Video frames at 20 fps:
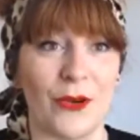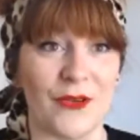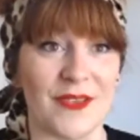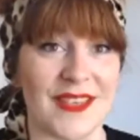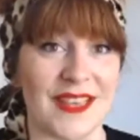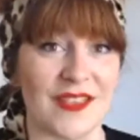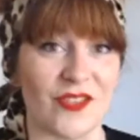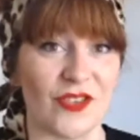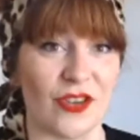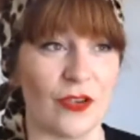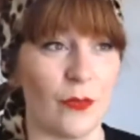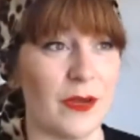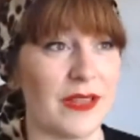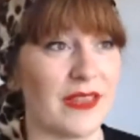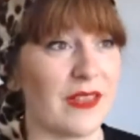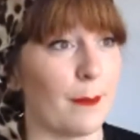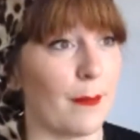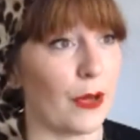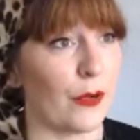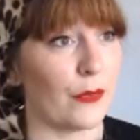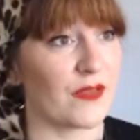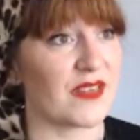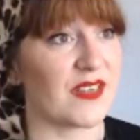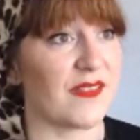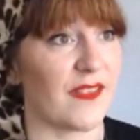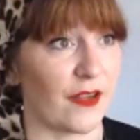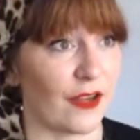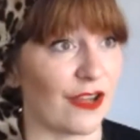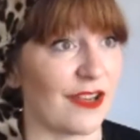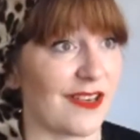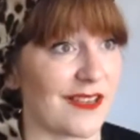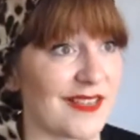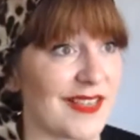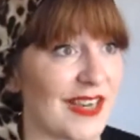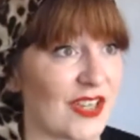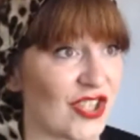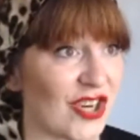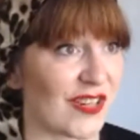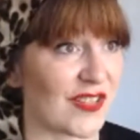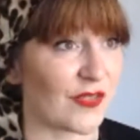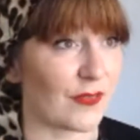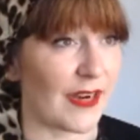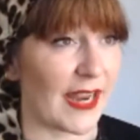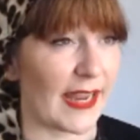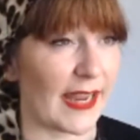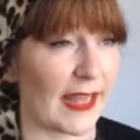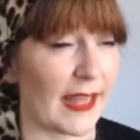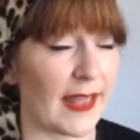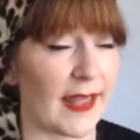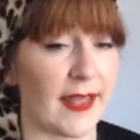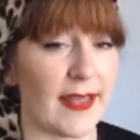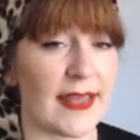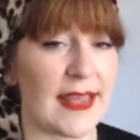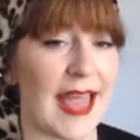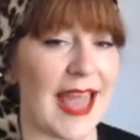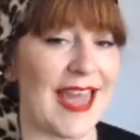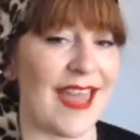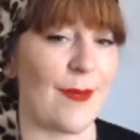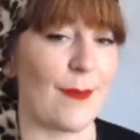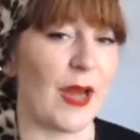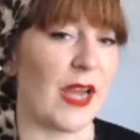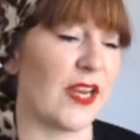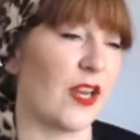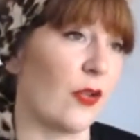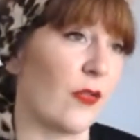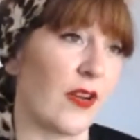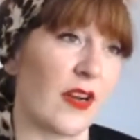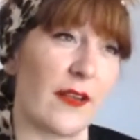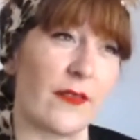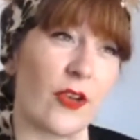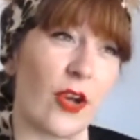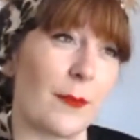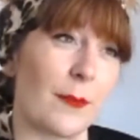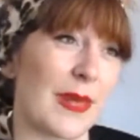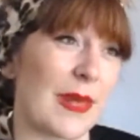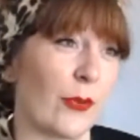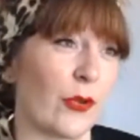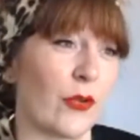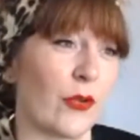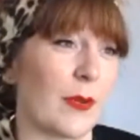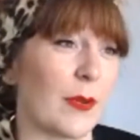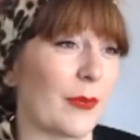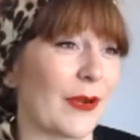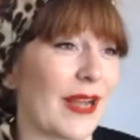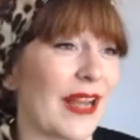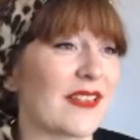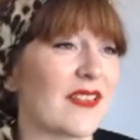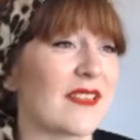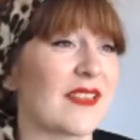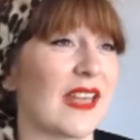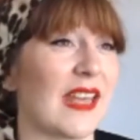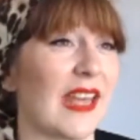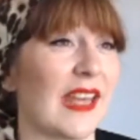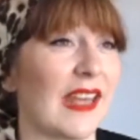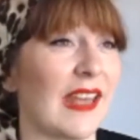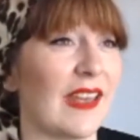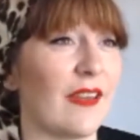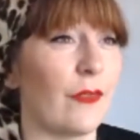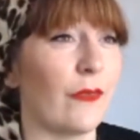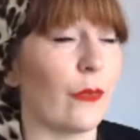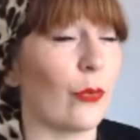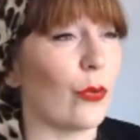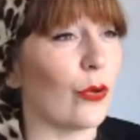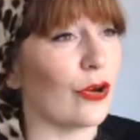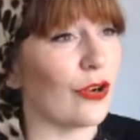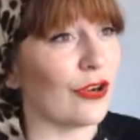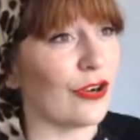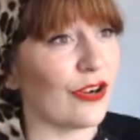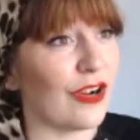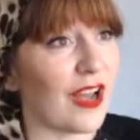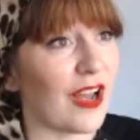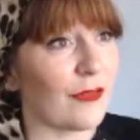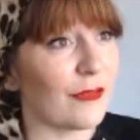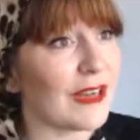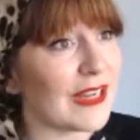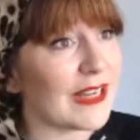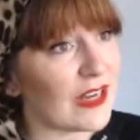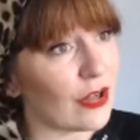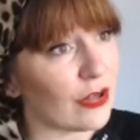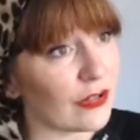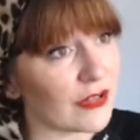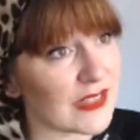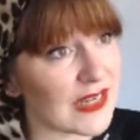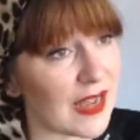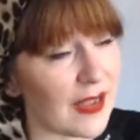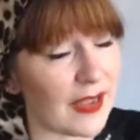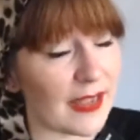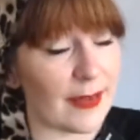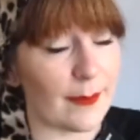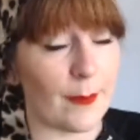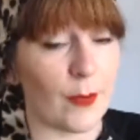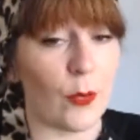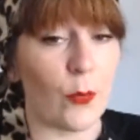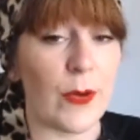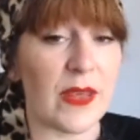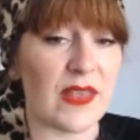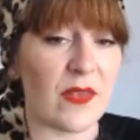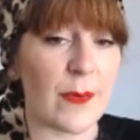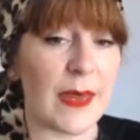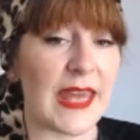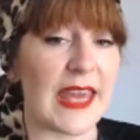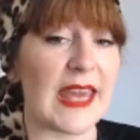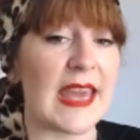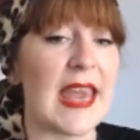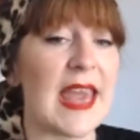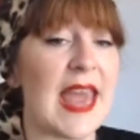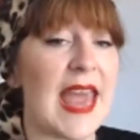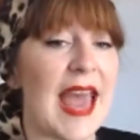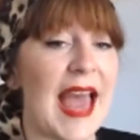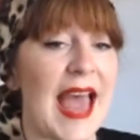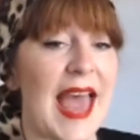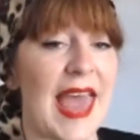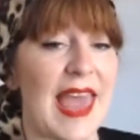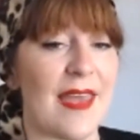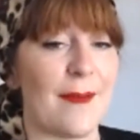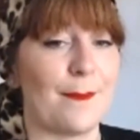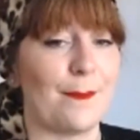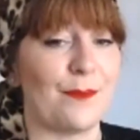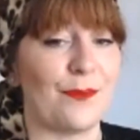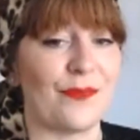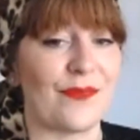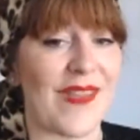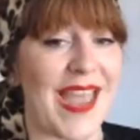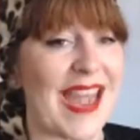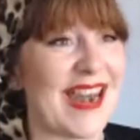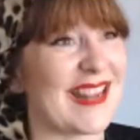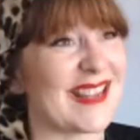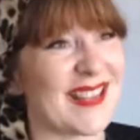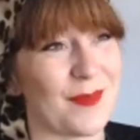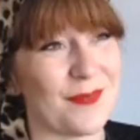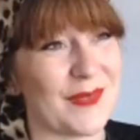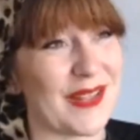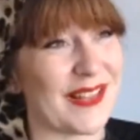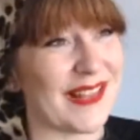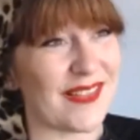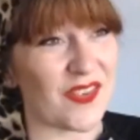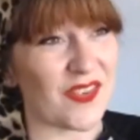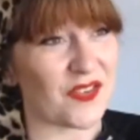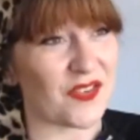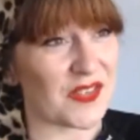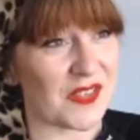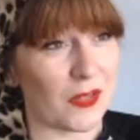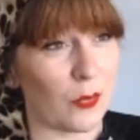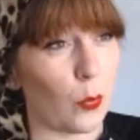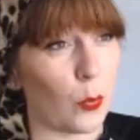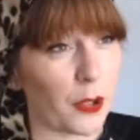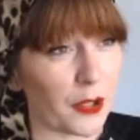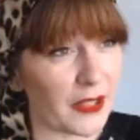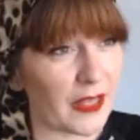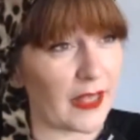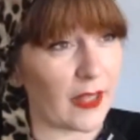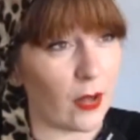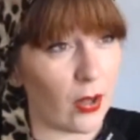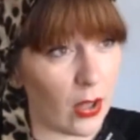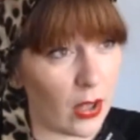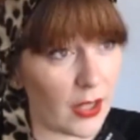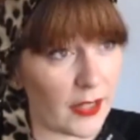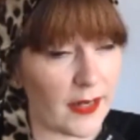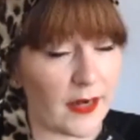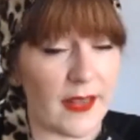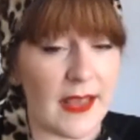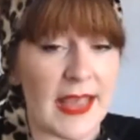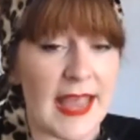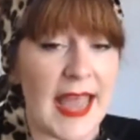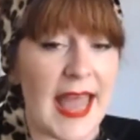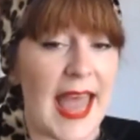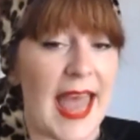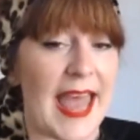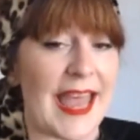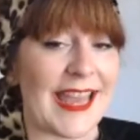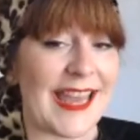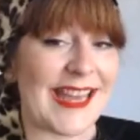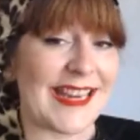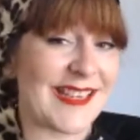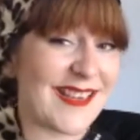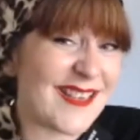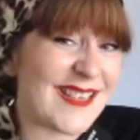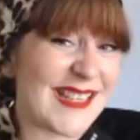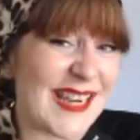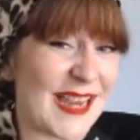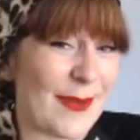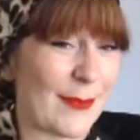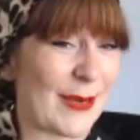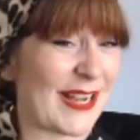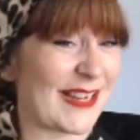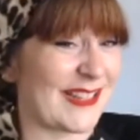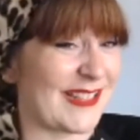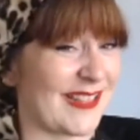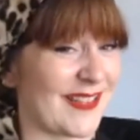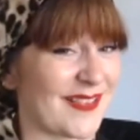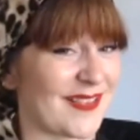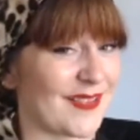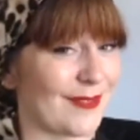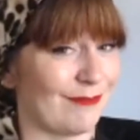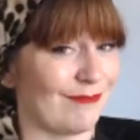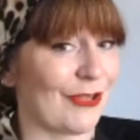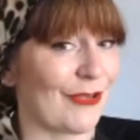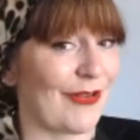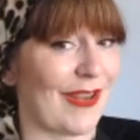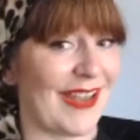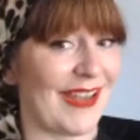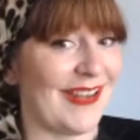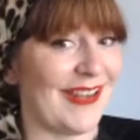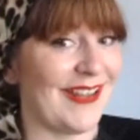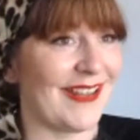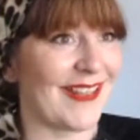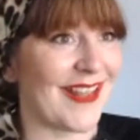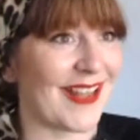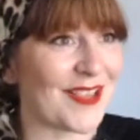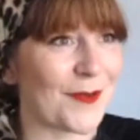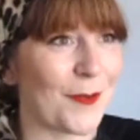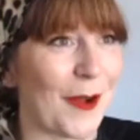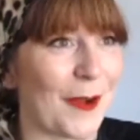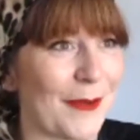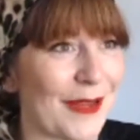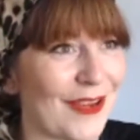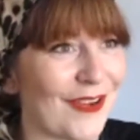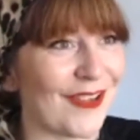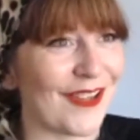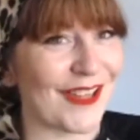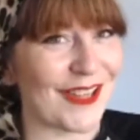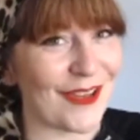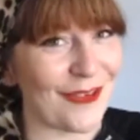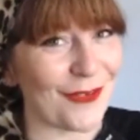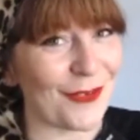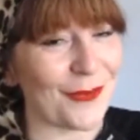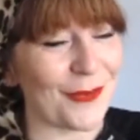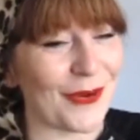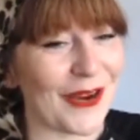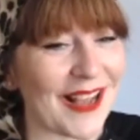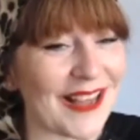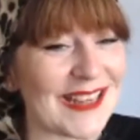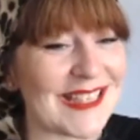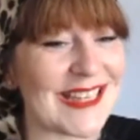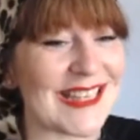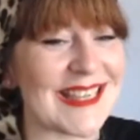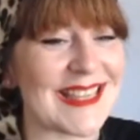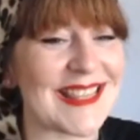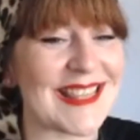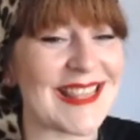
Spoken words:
they struggle with the most, they're going to say Chaturanga. I know that I've got people who've been practicing for a really long time with me, and it's something that they're still working on. It does take practice, okay? And that's why we call it yoga practice.